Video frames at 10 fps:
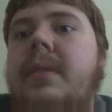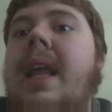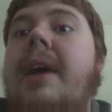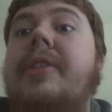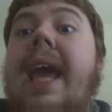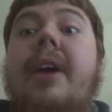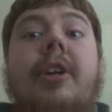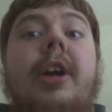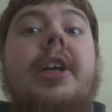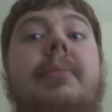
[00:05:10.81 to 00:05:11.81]
Now the
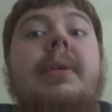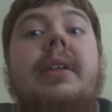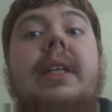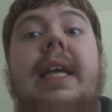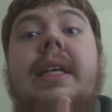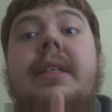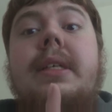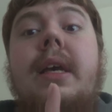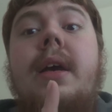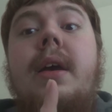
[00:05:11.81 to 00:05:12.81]
counter argument
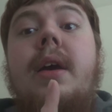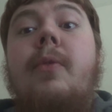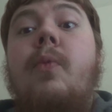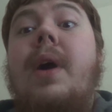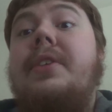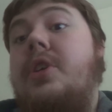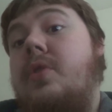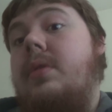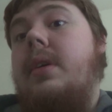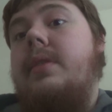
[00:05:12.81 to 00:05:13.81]
is, what do
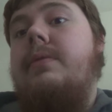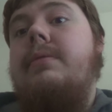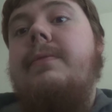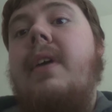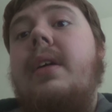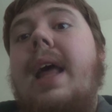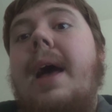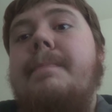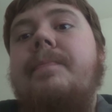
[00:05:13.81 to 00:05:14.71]
you learn from Fallout?